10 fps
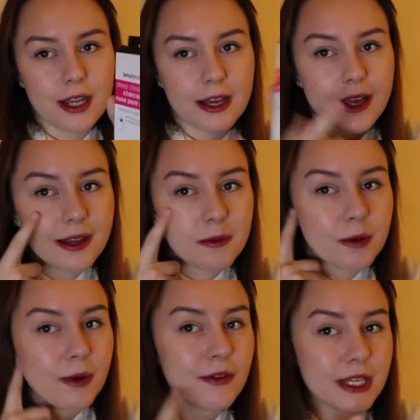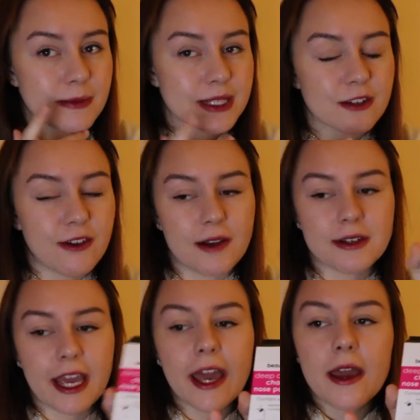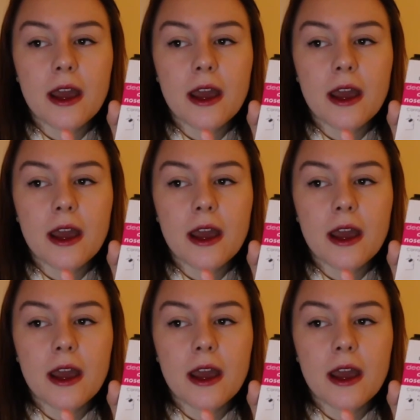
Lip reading: I kind of put my face mask around it,